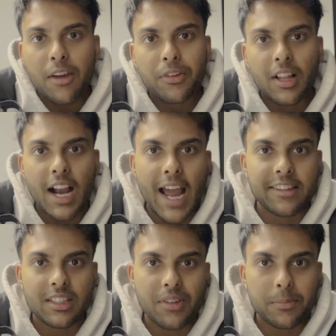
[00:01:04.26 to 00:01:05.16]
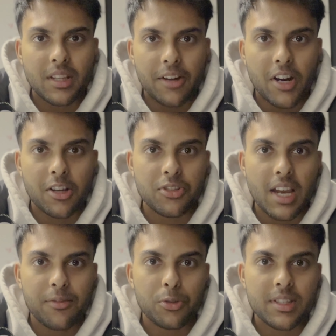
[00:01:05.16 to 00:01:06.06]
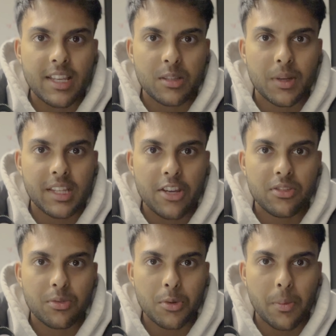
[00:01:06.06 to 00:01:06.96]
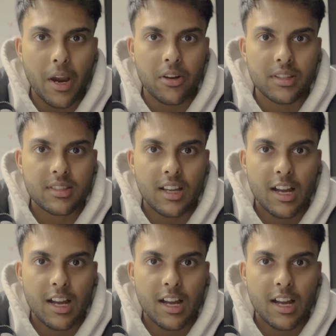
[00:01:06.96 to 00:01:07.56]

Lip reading: felt like I had to live up to that, right? Because you have all these expectations from your parents.